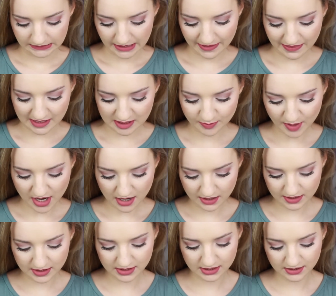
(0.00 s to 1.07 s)
in this
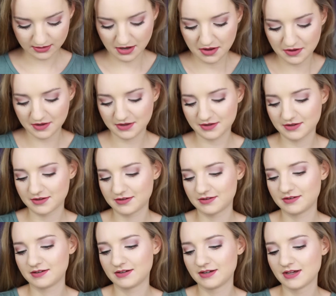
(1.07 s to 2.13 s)
box. I
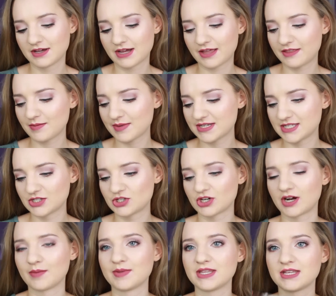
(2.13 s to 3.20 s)
think my sister
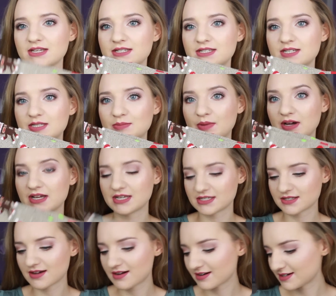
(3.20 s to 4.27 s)
got me these monkey
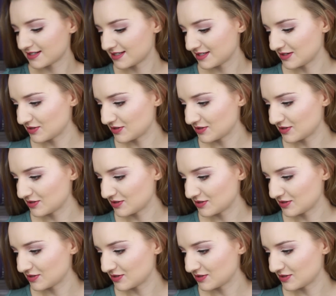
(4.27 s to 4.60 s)
socks.